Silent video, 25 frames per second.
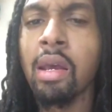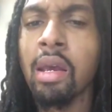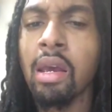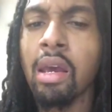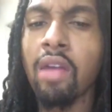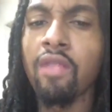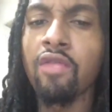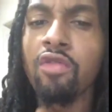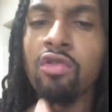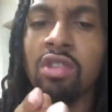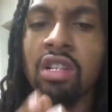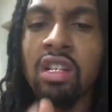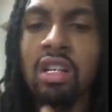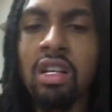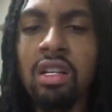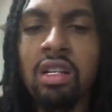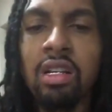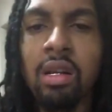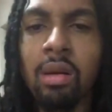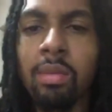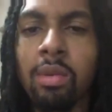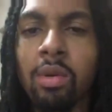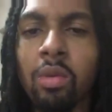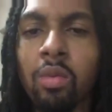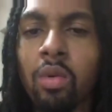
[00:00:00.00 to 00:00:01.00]
If you see
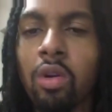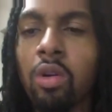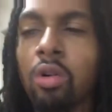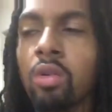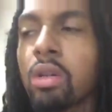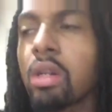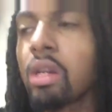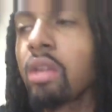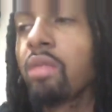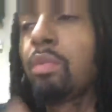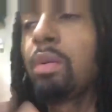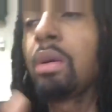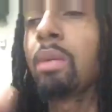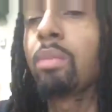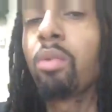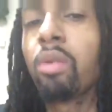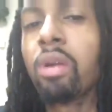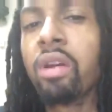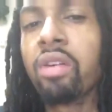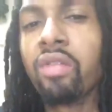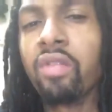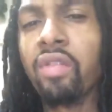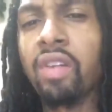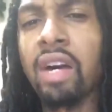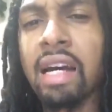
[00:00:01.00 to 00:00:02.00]
something wrong, give people
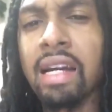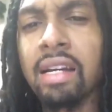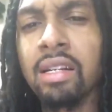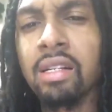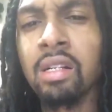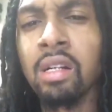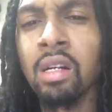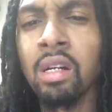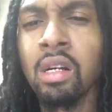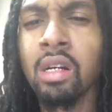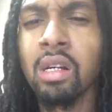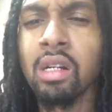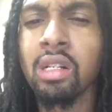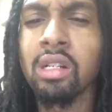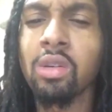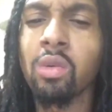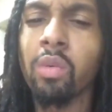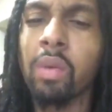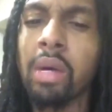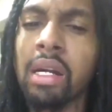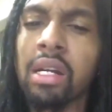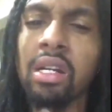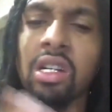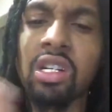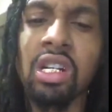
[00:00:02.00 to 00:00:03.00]
advice. It's the
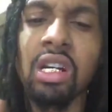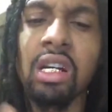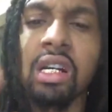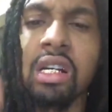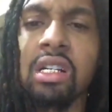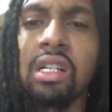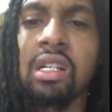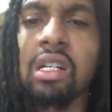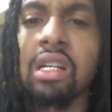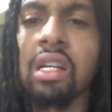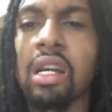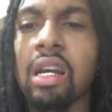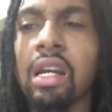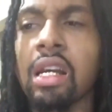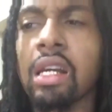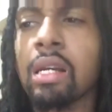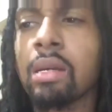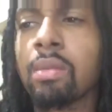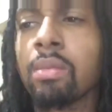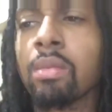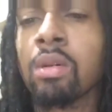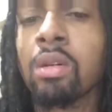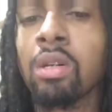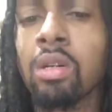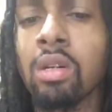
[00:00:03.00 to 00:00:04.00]
way to change the
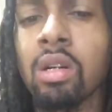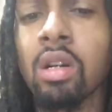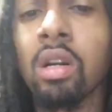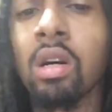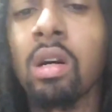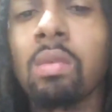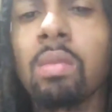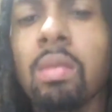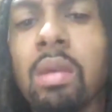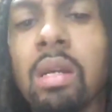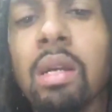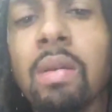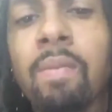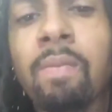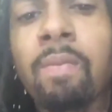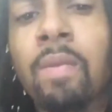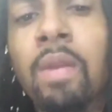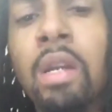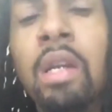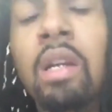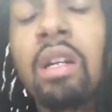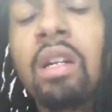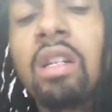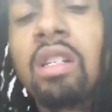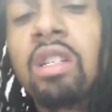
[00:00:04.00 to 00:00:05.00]
game. You know what I mean?
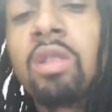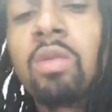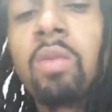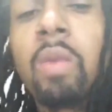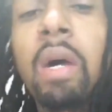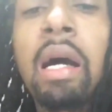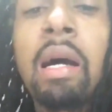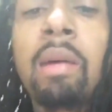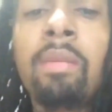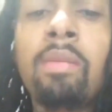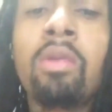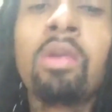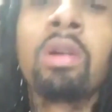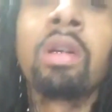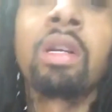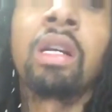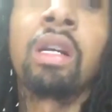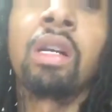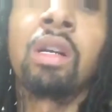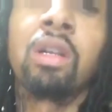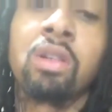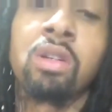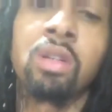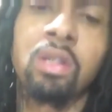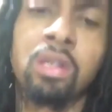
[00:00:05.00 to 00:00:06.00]
This is Wild Boy
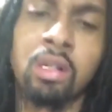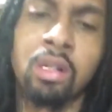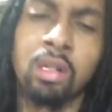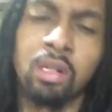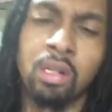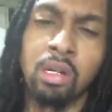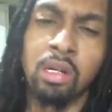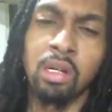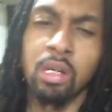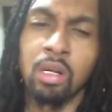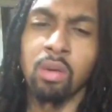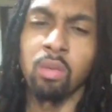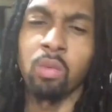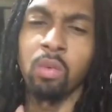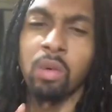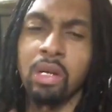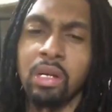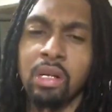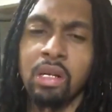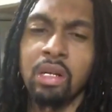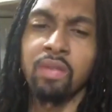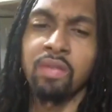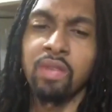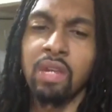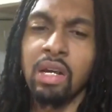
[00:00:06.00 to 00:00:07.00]
Kennels. I want to
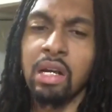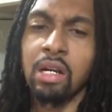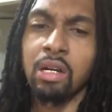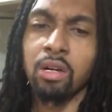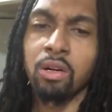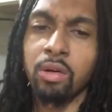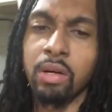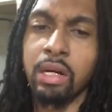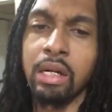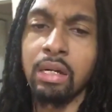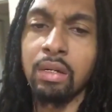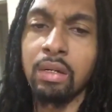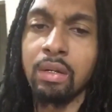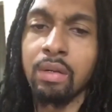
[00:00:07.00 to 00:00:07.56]
give y'all a great